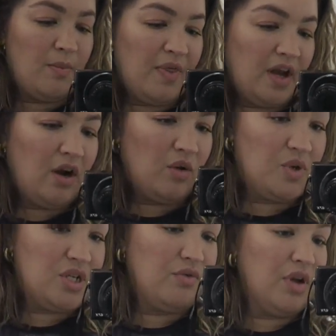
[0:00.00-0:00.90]
top that I got,
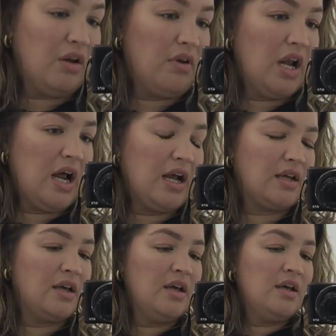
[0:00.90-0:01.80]
which I really, really
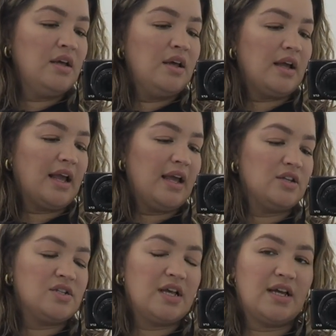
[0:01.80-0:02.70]
like. Again,
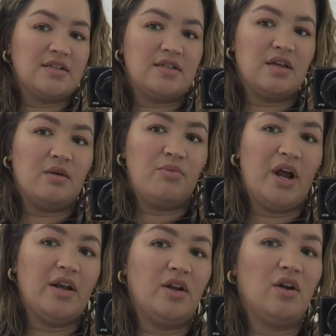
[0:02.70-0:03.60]
just has the
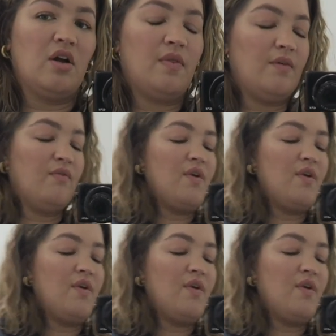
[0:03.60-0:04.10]
branding on the